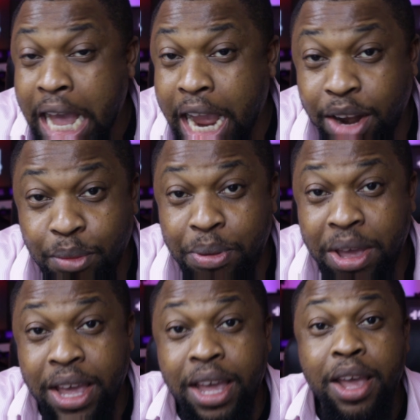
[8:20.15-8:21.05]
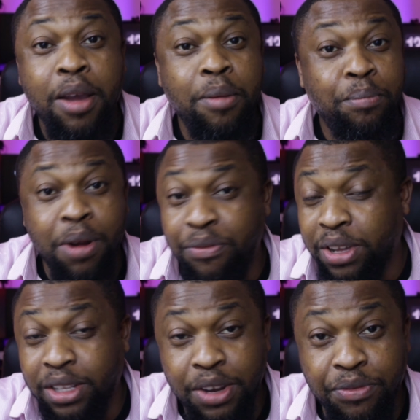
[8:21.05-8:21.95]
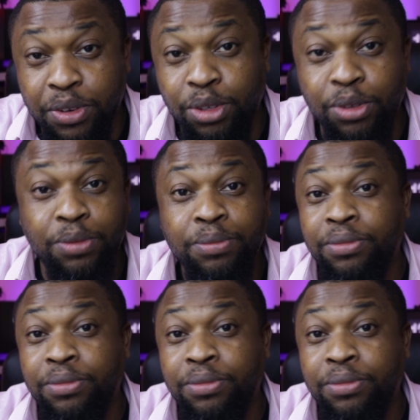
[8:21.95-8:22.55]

and it'll pair perfectly for you.